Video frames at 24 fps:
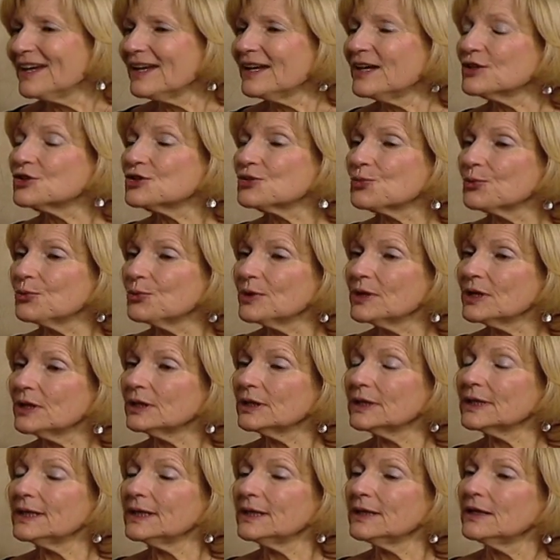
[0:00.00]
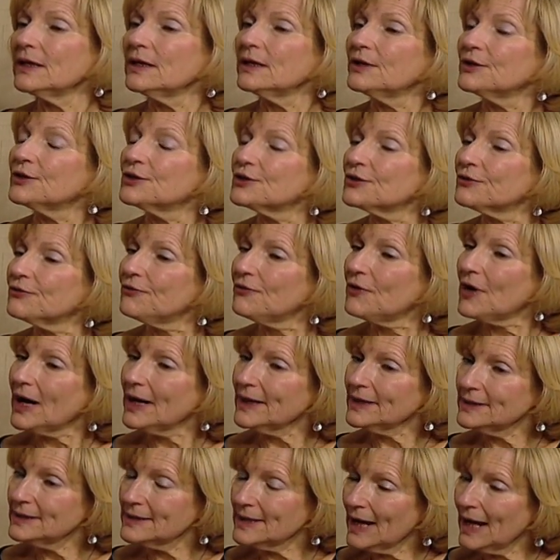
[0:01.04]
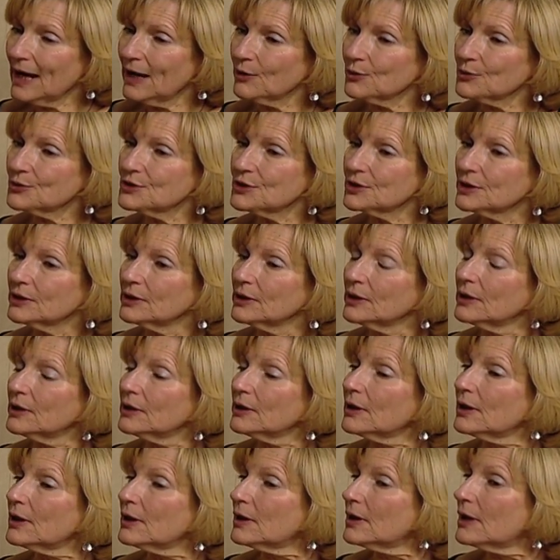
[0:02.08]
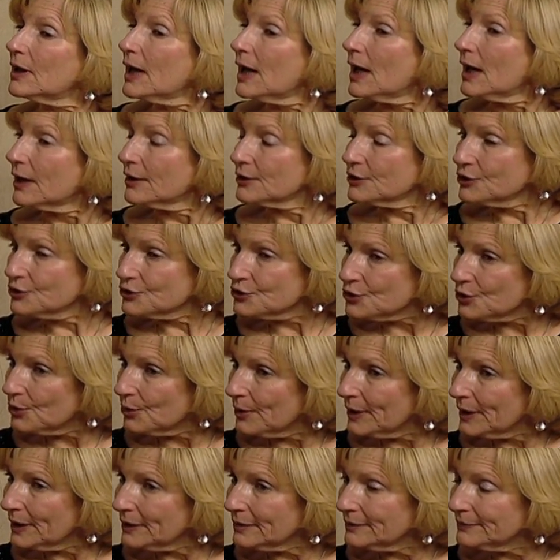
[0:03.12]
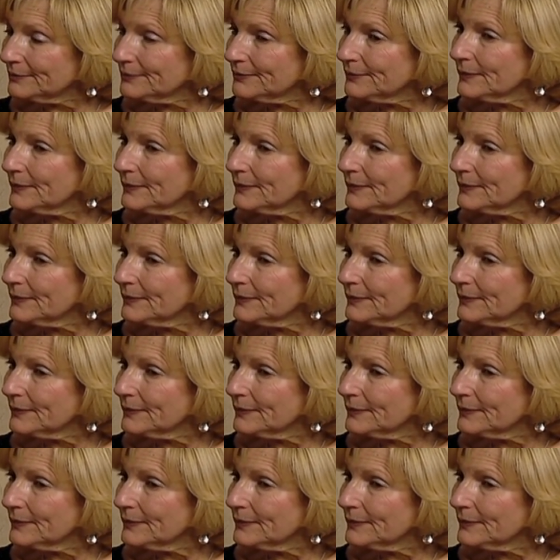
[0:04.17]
it's really to find out how you're doing.